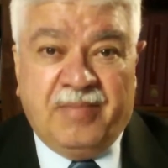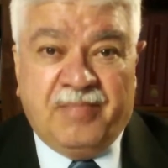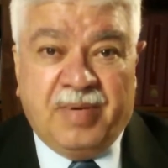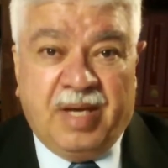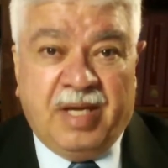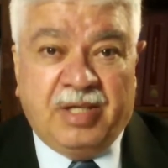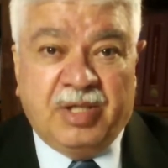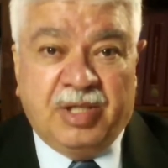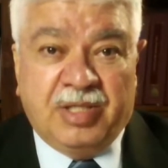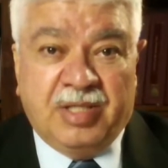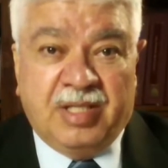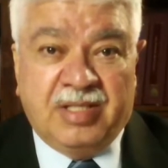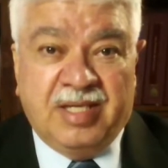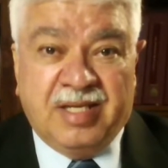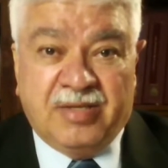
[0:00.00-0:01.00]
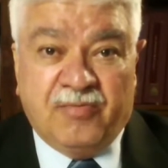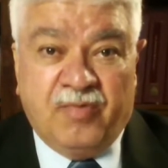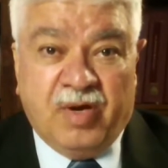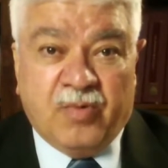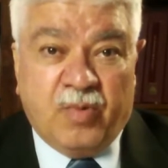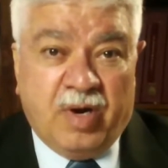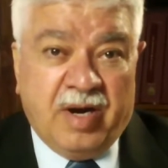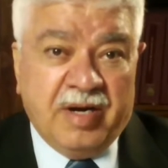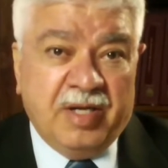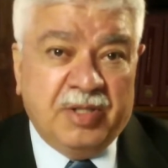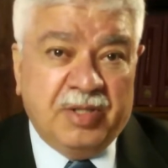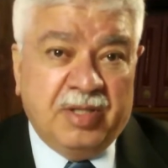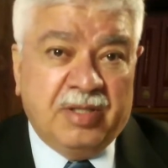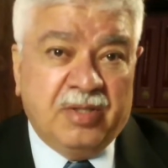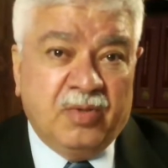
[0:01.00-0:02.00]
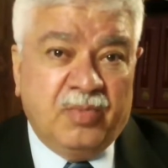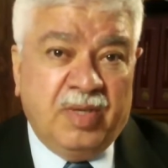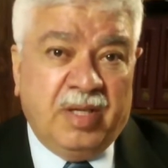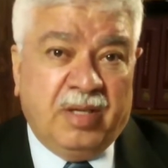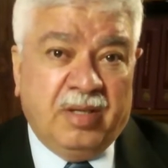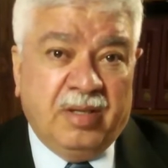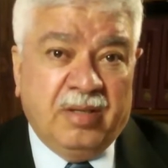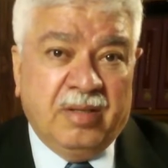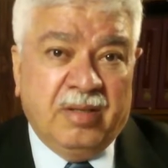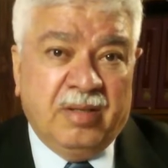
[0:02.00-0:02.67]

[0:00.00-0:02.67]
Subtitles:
pages as it requires it to be.